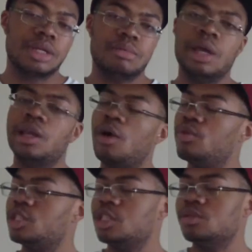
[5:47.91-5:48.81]
Man, I
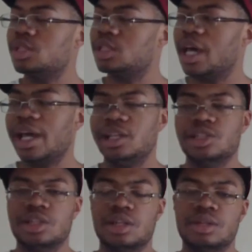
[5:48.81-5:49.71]
wish it was the
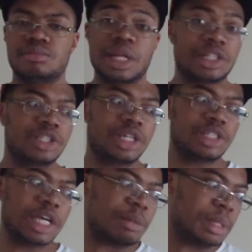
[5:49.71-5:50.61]
90s game. But at the same
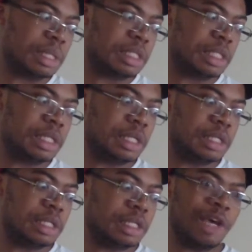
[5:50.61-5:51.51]
time,
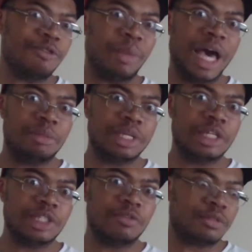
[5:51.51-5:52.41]
never mind,
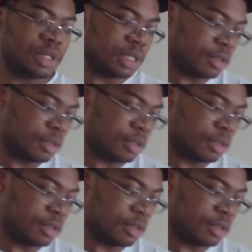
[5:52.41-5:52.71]
because of